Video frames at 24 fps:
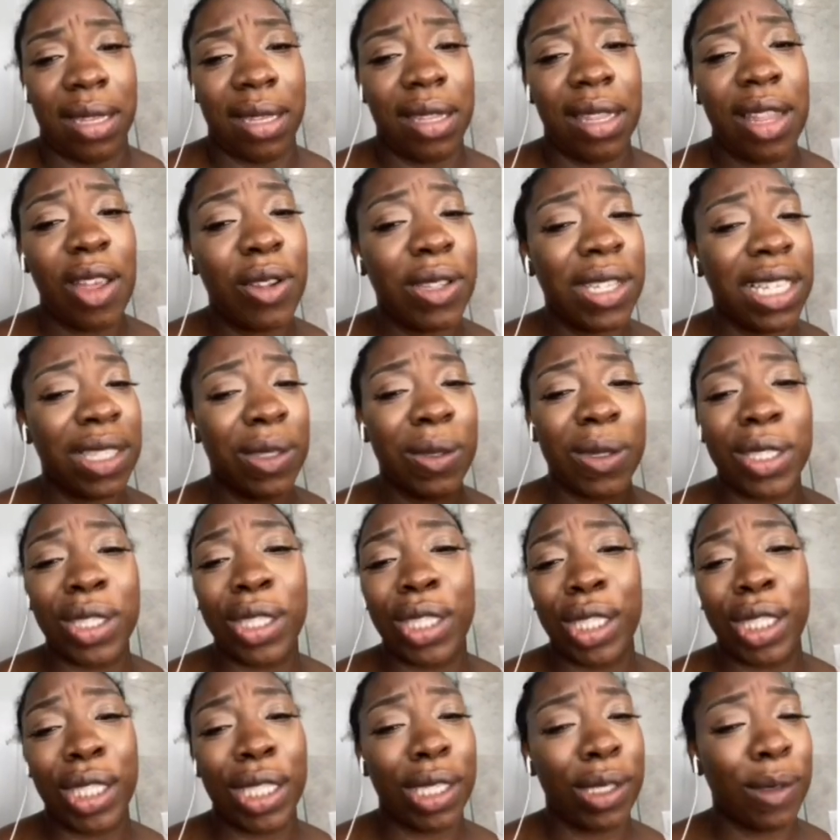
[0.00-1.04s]
No, this one
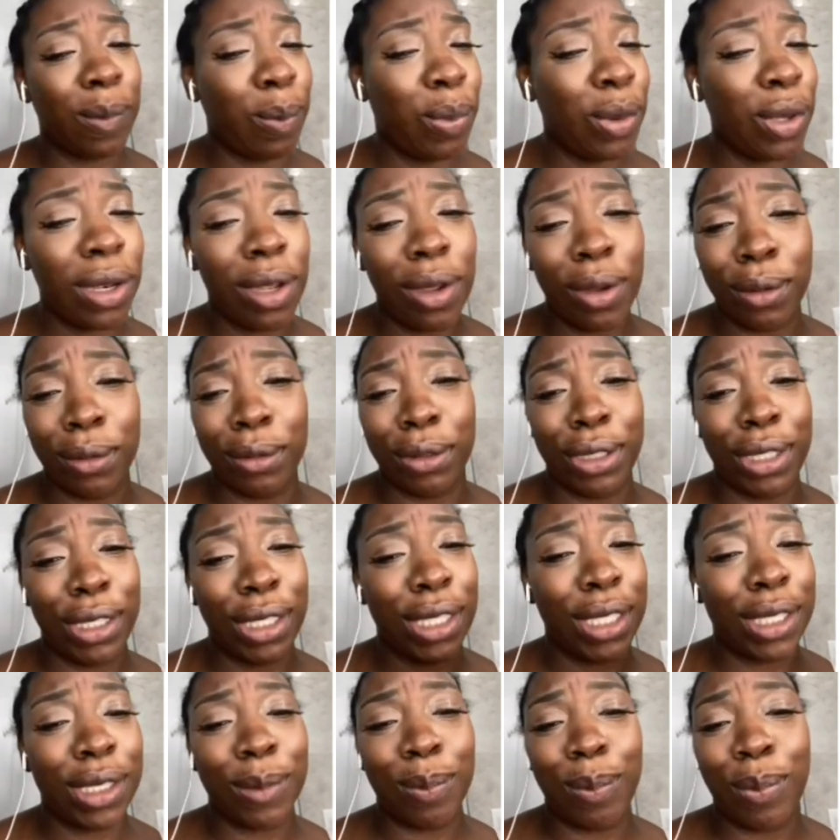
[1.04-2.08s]
she just pull out. She
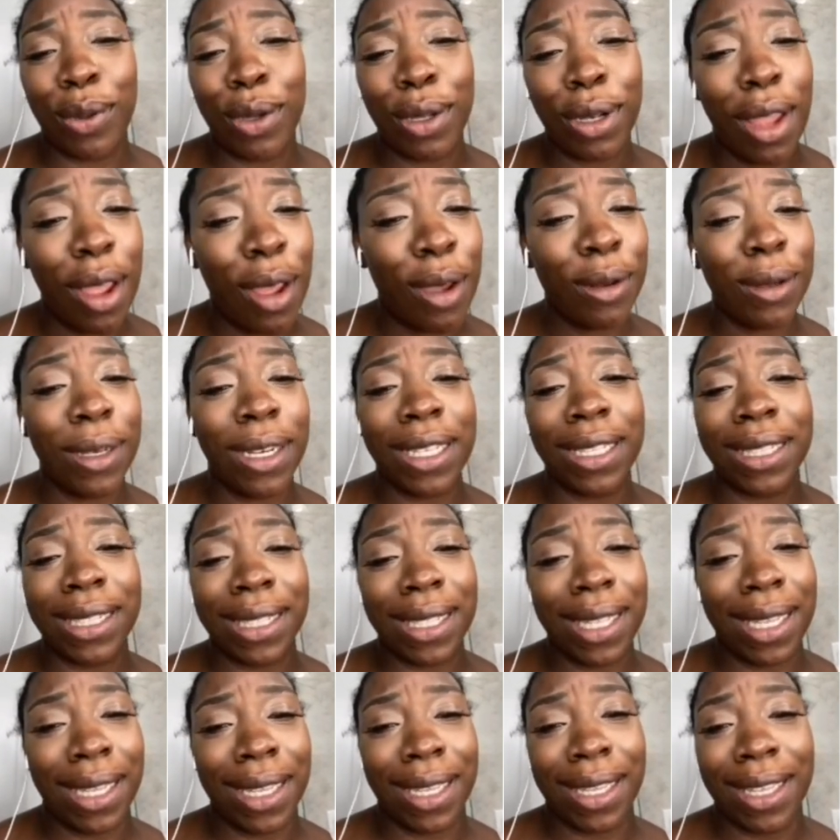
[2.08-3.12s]
just pull out this
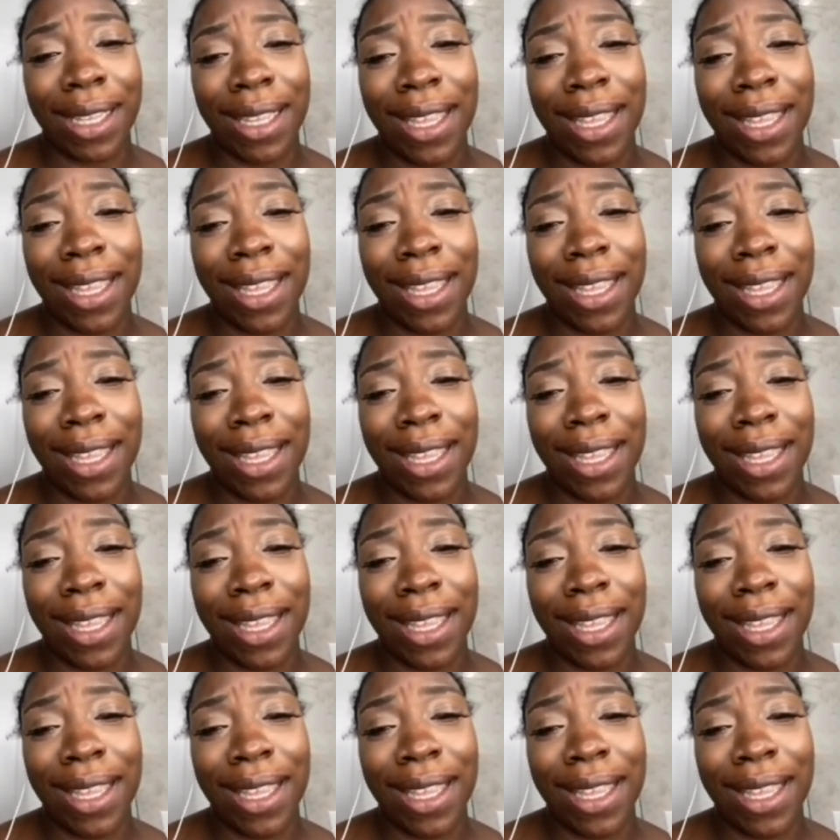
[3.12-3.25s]
tick.